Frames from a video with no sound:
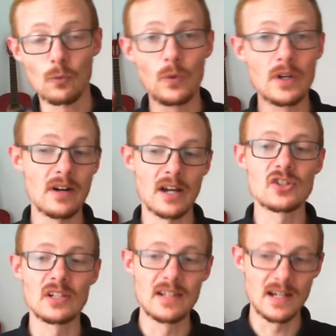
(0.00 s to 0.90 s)
we're
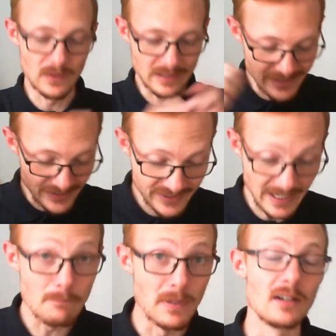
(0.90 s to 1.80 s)
actually now in
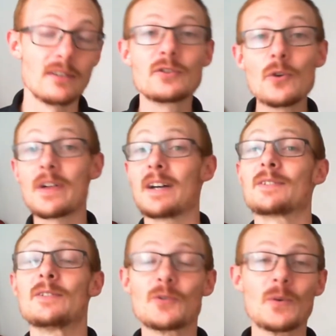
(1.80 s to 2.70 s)
December of
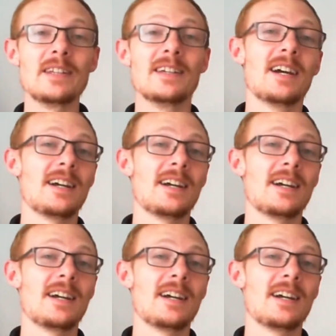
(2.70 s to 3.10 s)
2020,